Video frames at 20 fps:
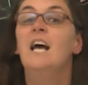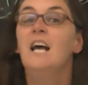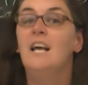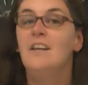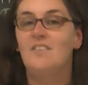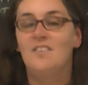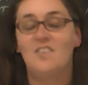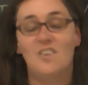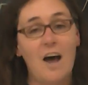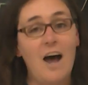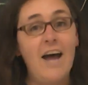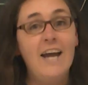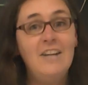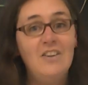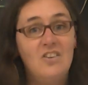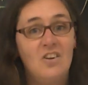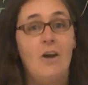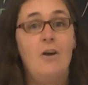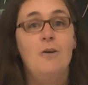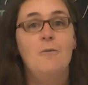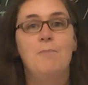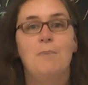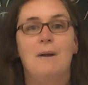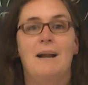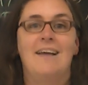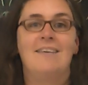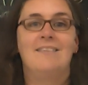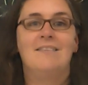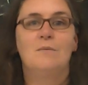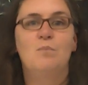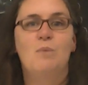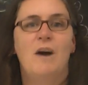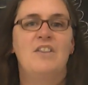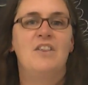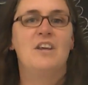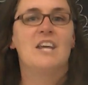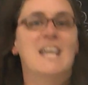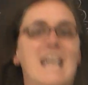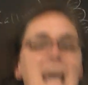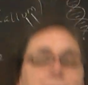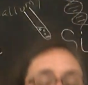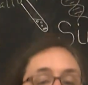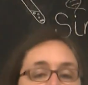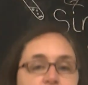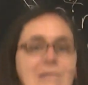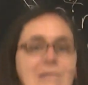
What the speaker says: Cytoplasm, where the chemical